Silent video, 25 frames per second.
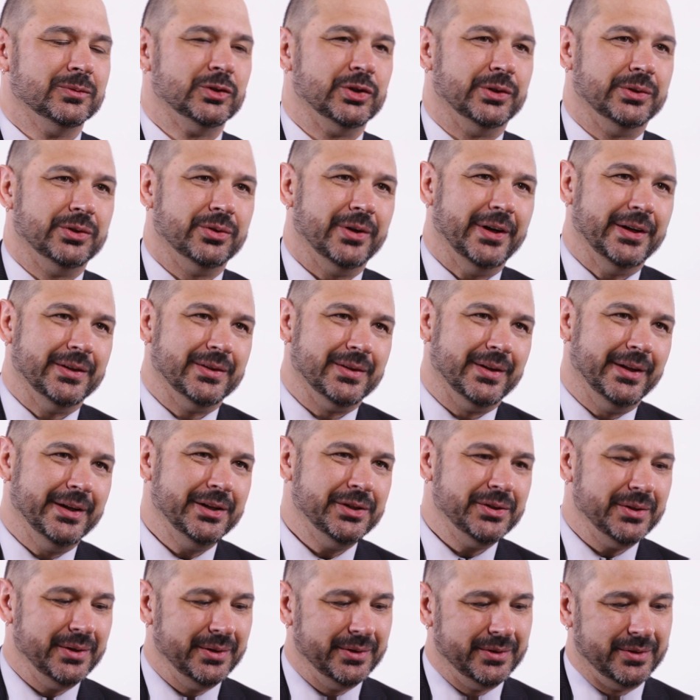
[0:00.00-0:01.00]
So
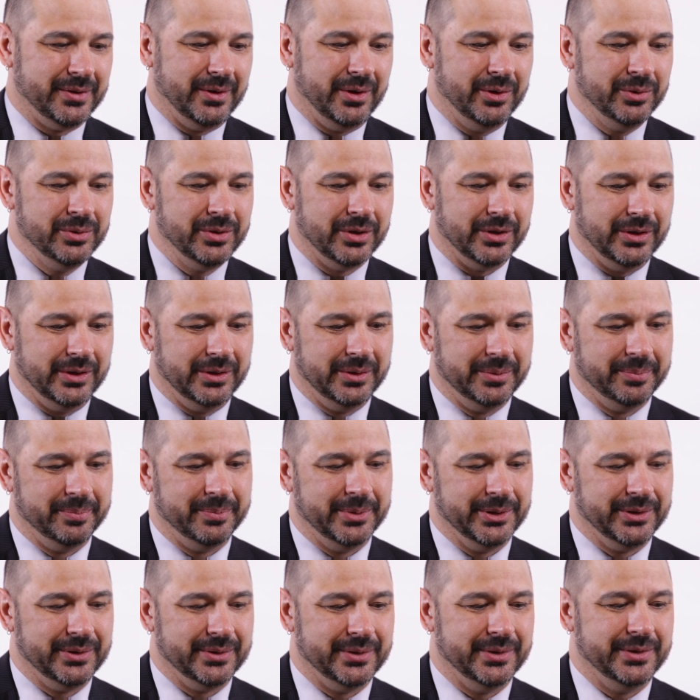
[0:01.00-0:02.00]
translation is local,
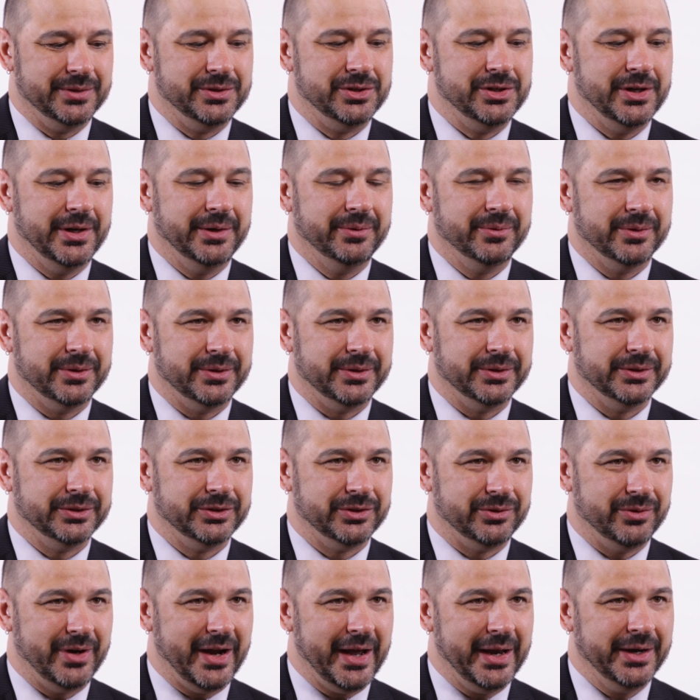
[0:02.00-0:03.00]
but there are general
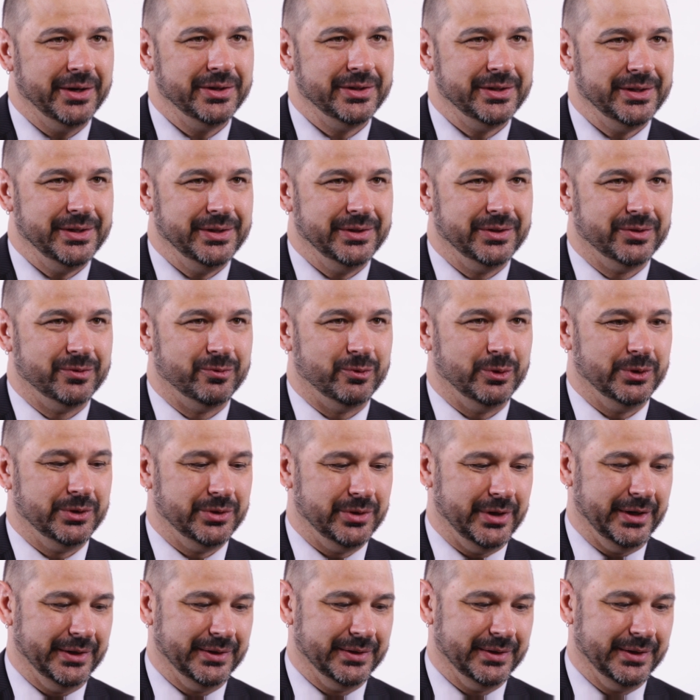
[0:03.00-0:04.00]
strategies for
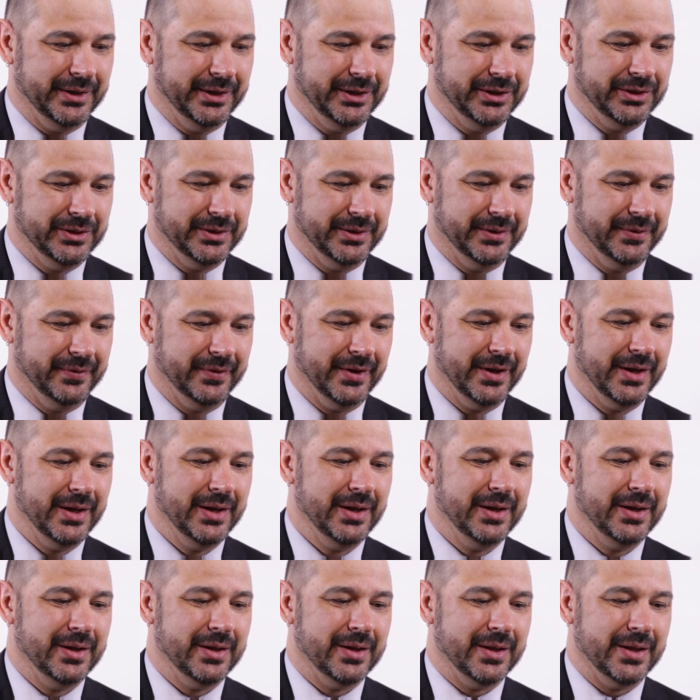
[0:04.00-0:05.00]
translation
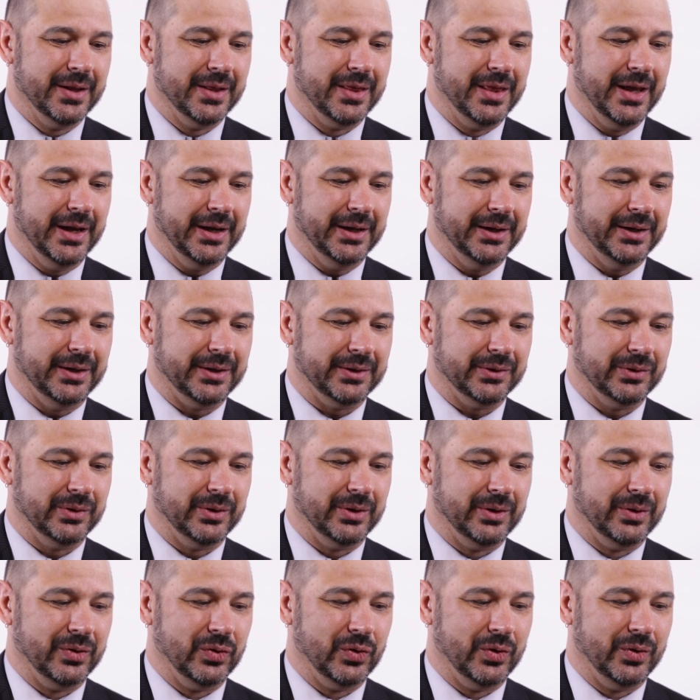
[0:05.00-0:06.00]
that
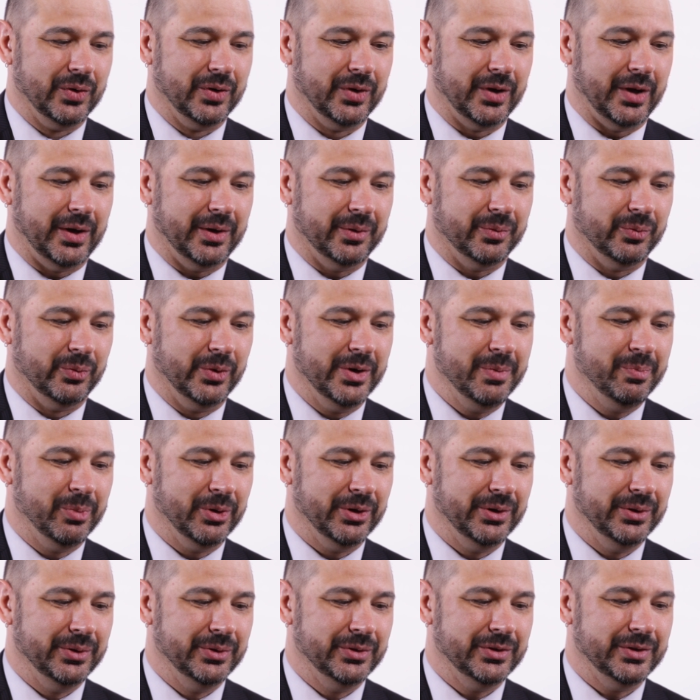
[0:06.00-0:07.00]

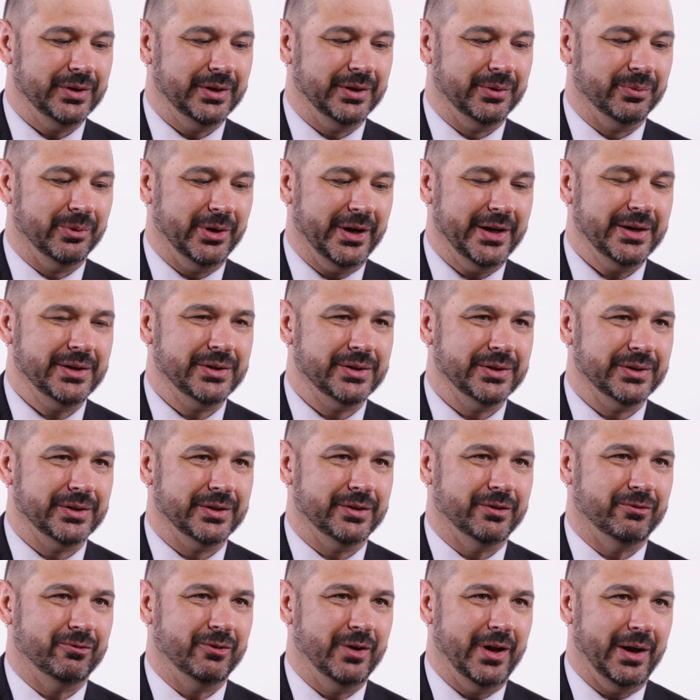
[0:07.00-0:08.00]
reproduce in ranges
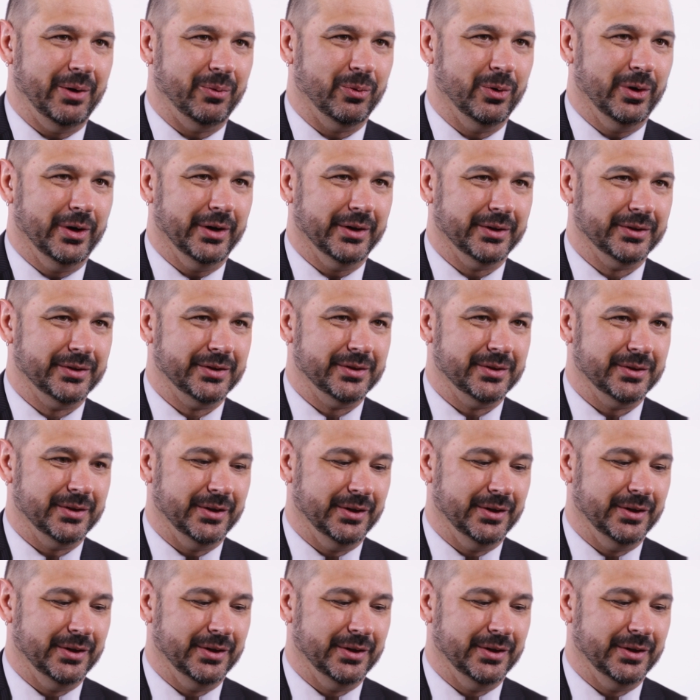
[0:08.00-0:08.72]
of networks.